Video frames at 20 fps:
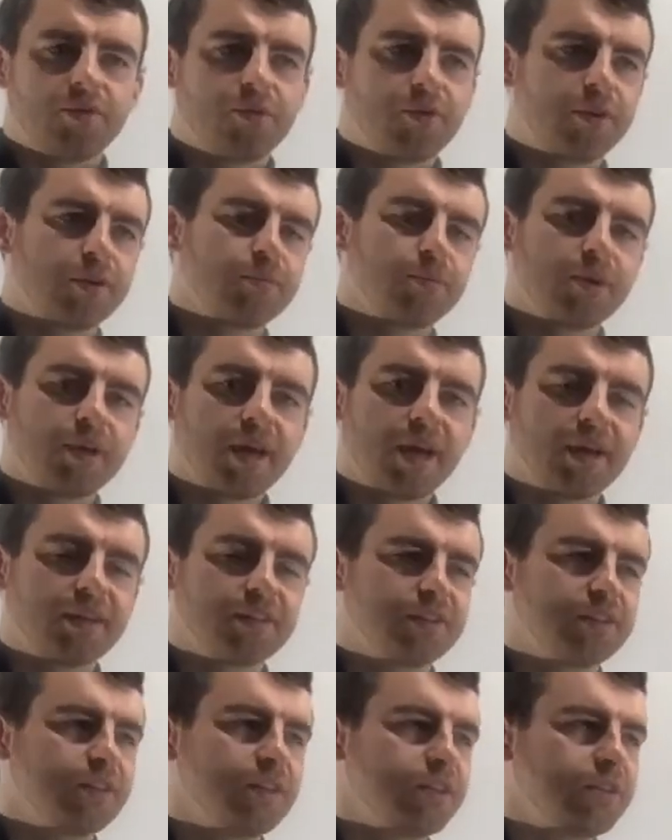third one I
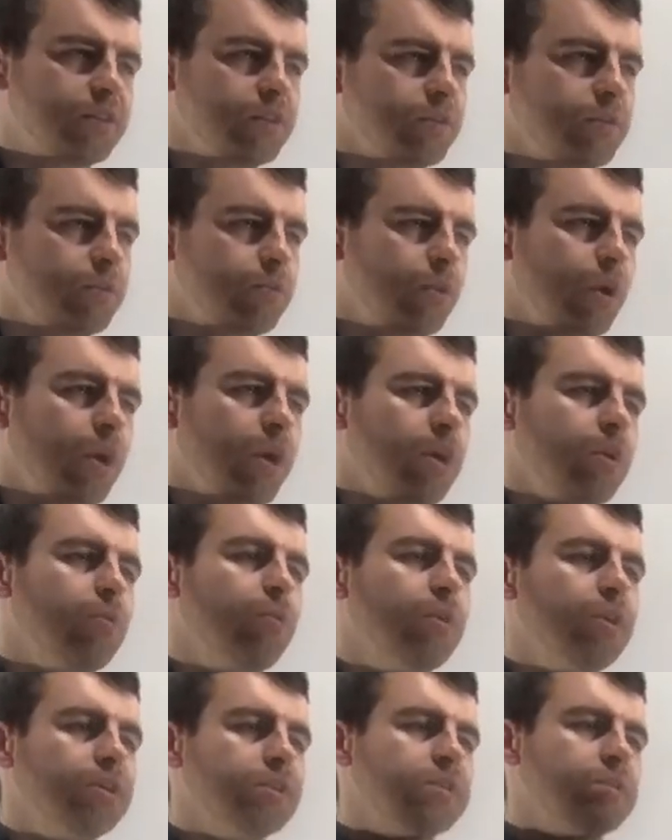asked you to do
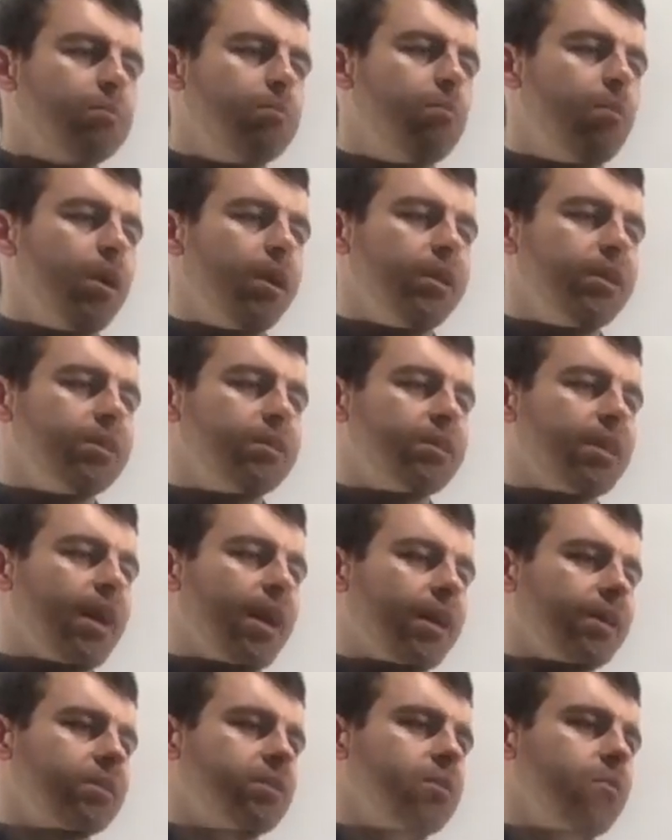was minus
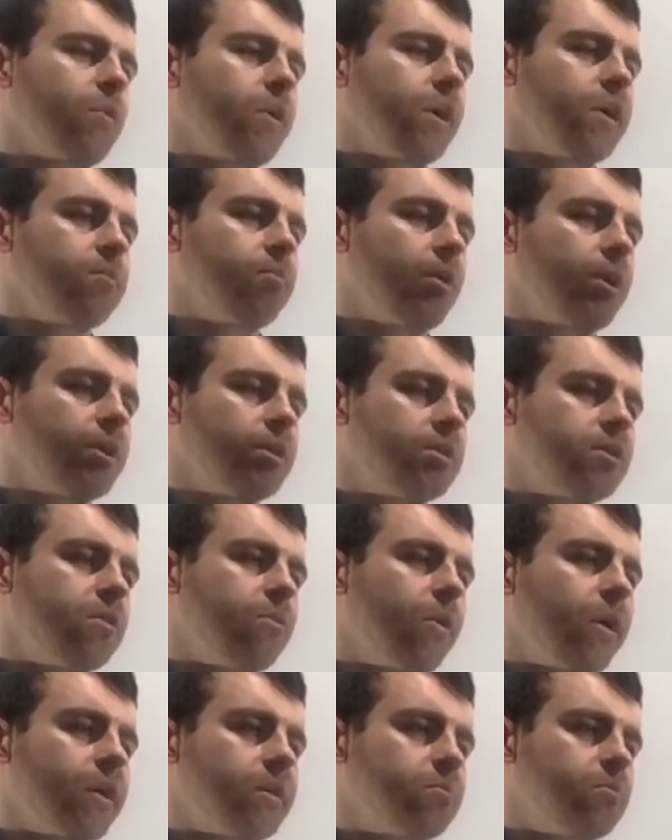x squared minus
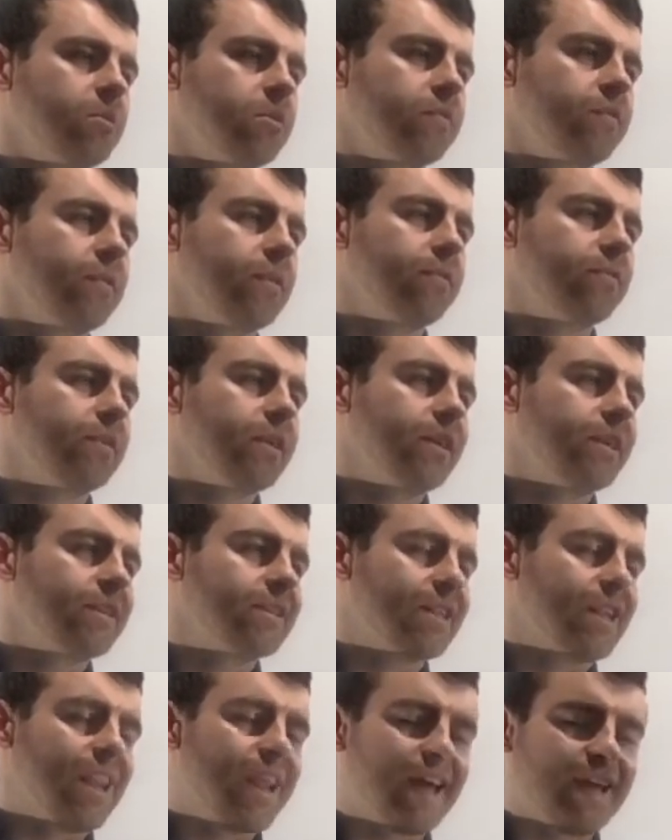2x plus 15 is
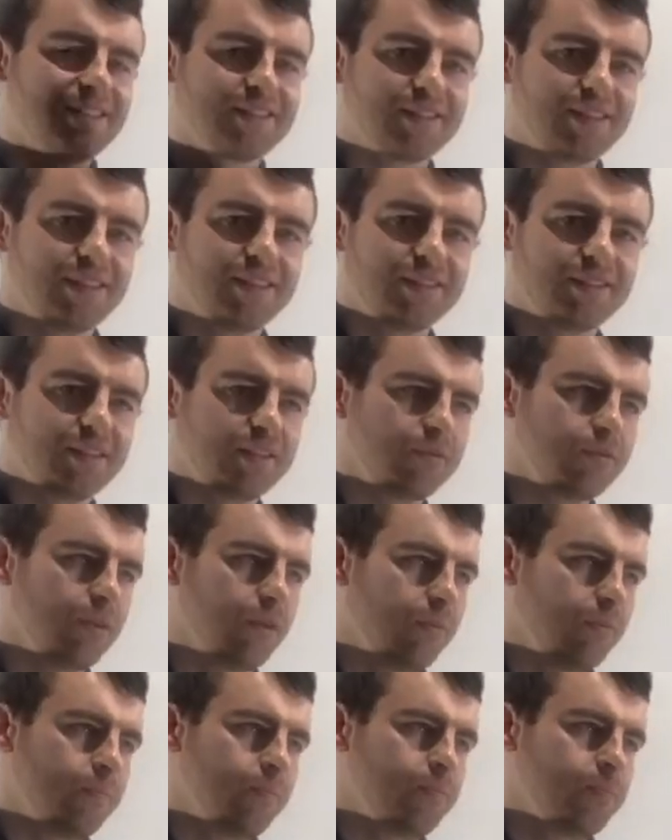less than
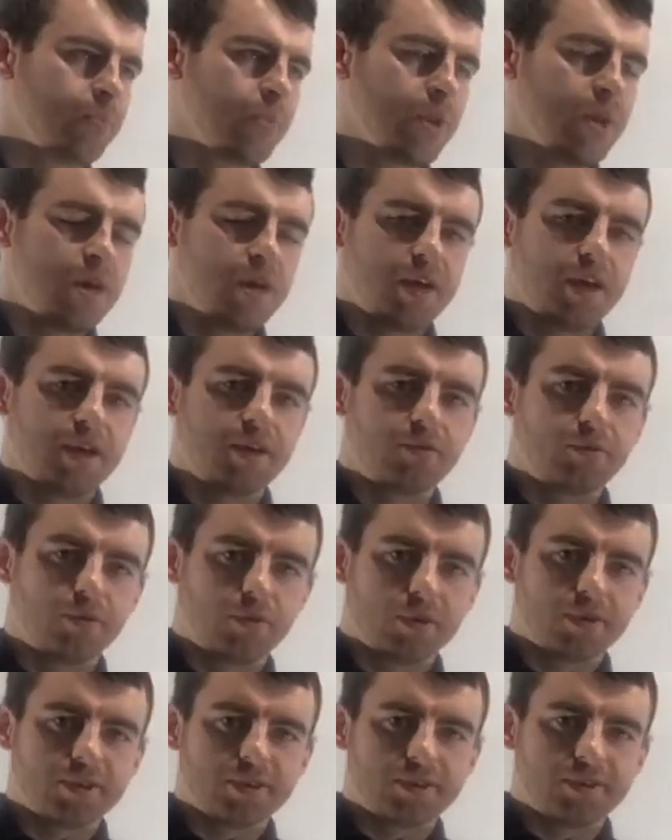0. In
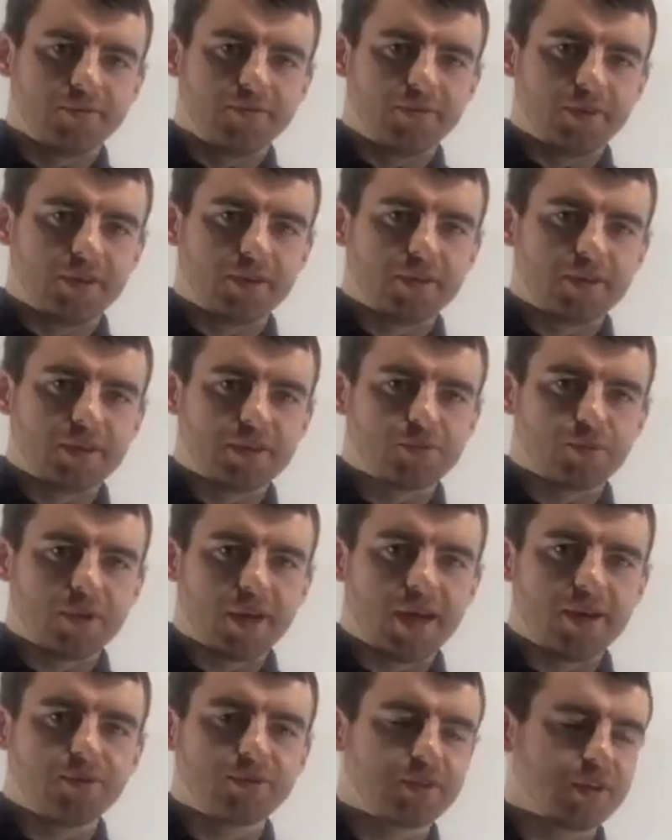order to figure this one
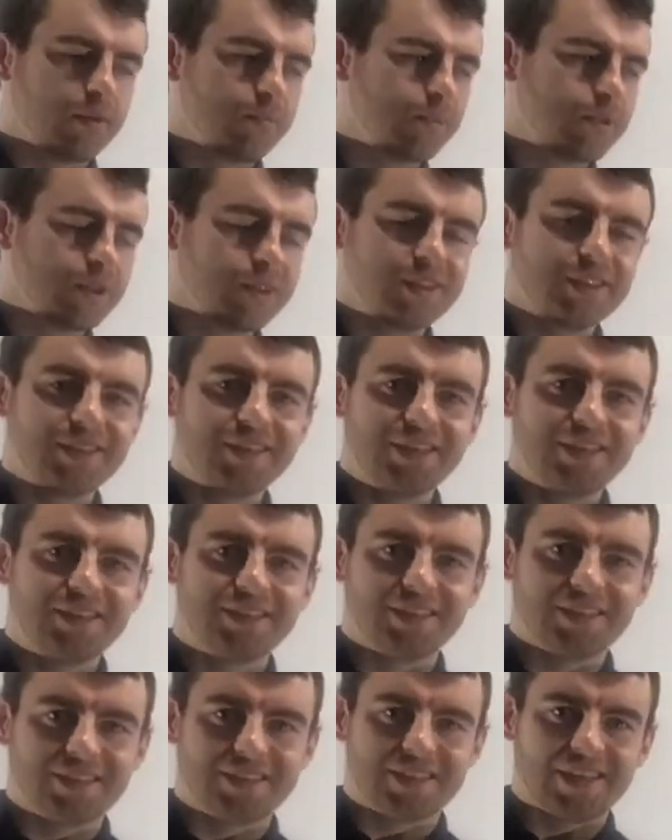out, I'm going to need
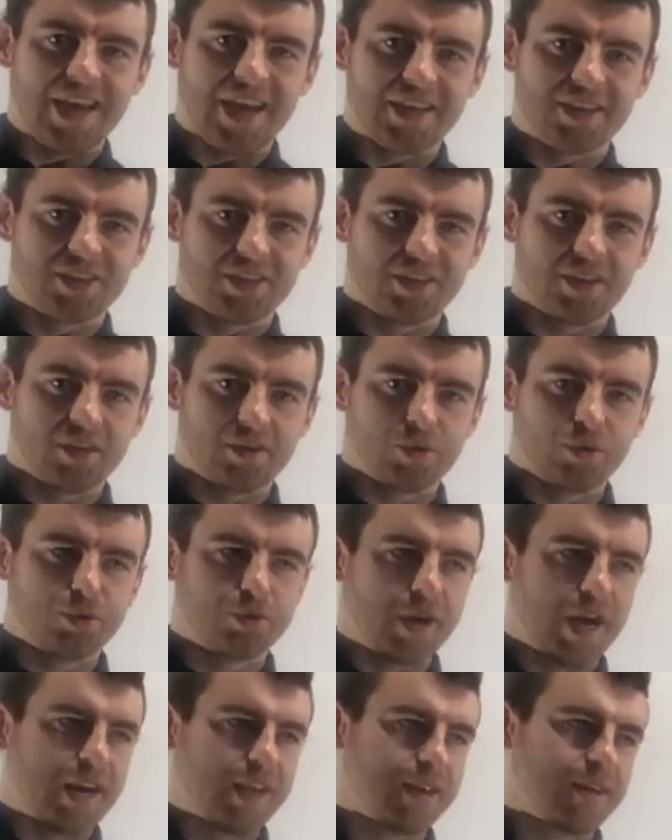to sketch a
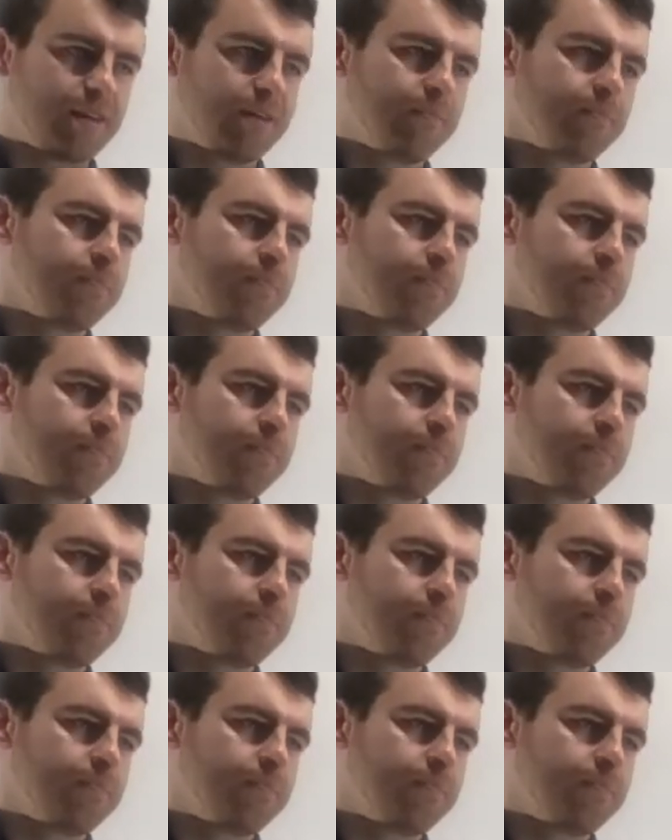quadratic.